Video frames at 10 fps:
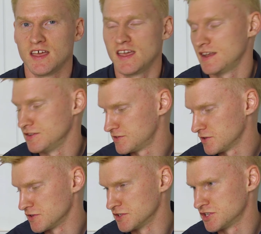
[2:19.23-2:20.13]
and
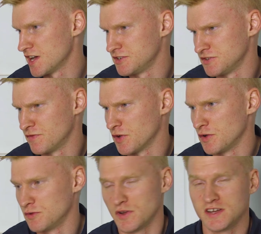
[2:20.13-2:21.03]
so you can charge your
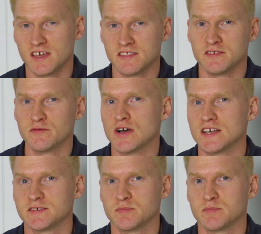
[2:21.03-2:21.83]
phone or any other device,